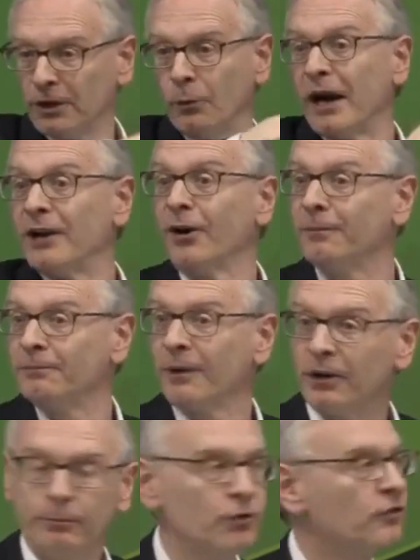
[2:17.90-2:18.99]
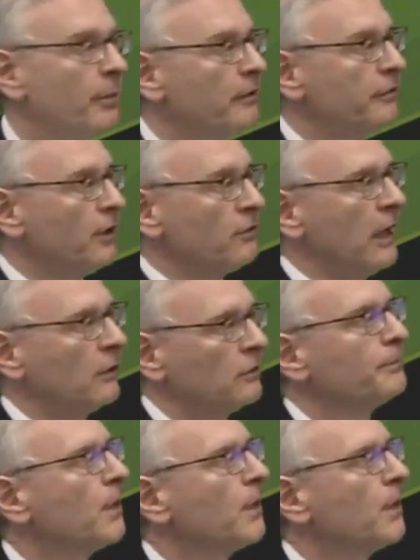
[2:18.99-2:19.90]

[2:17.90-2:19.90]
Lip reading: why not? Why not push the boat further out?